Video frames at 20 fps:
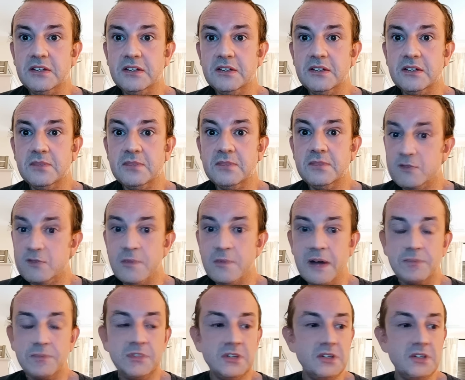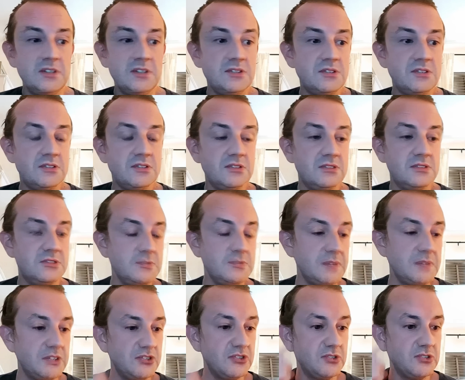um, never baptized, as, as you
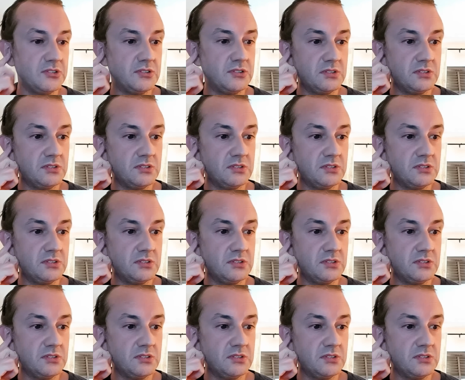mentioned.